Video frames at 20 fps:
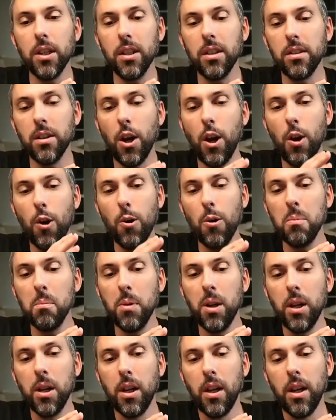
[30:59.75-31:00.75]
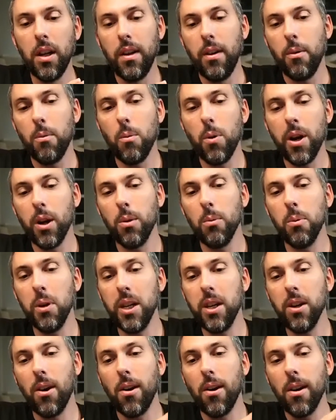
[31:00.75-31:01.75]
It's a home where
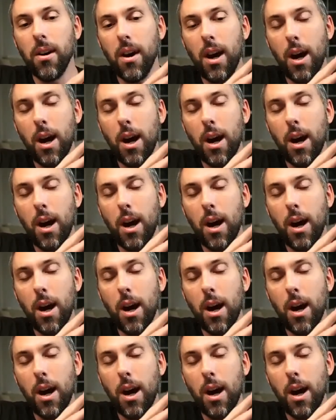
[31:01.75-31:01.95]
we are